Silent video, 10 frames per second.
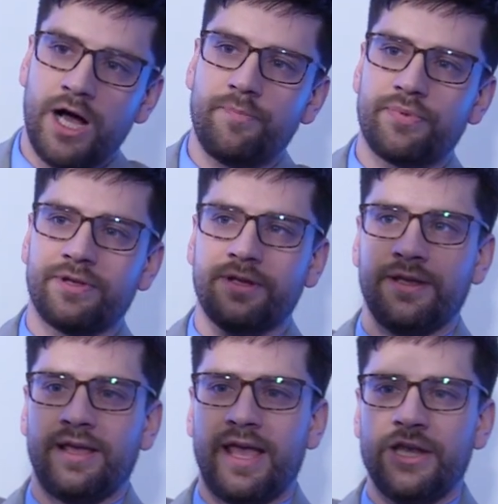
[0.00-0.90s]
up,
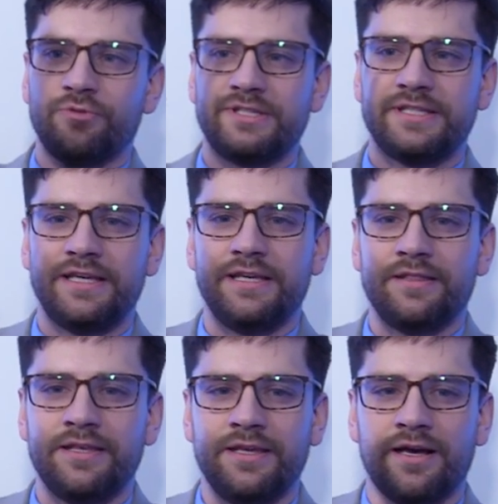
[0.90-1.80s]
and you see
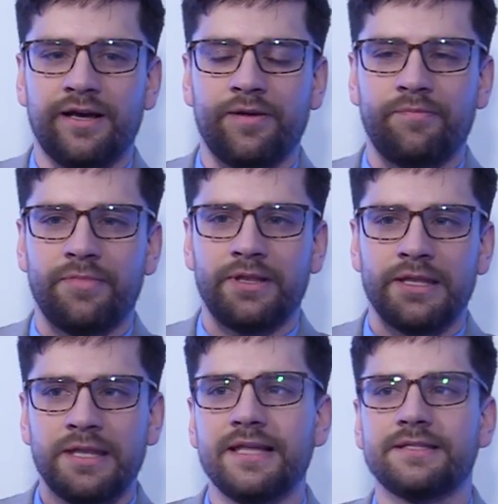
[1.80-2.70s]
the
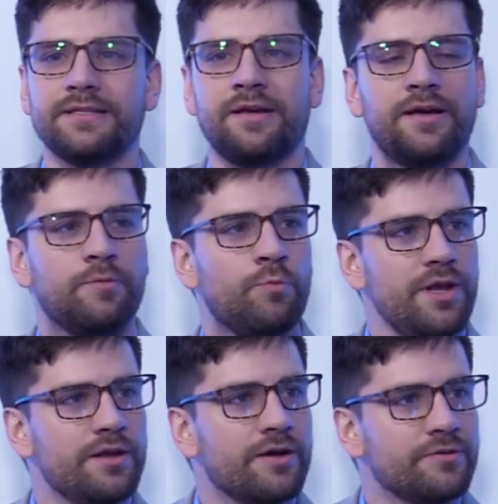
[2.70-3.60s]
lit
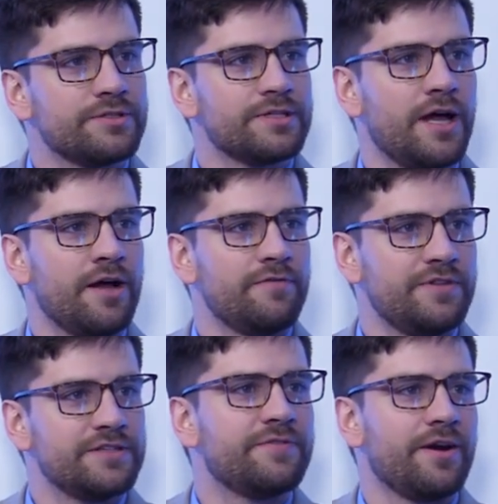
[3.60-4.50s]
windows of
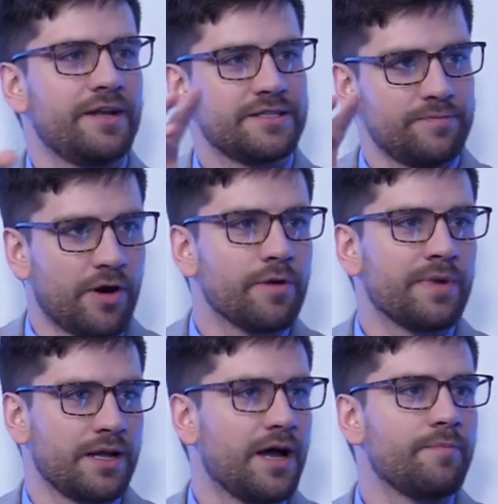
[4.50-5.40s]
these various
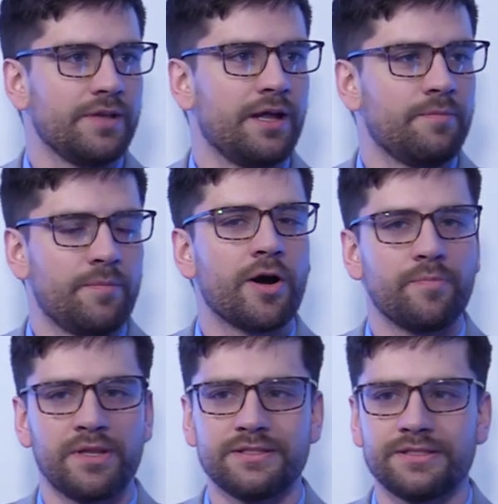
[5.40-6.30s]

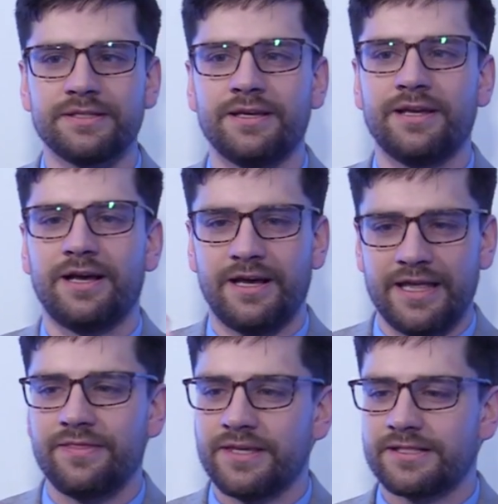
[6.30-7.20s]
apartments
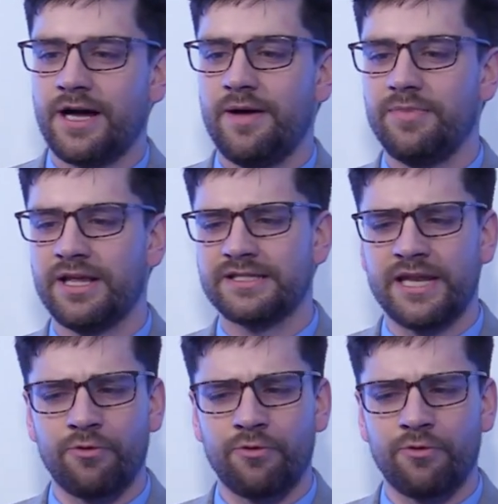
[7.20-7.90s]
in this complex, and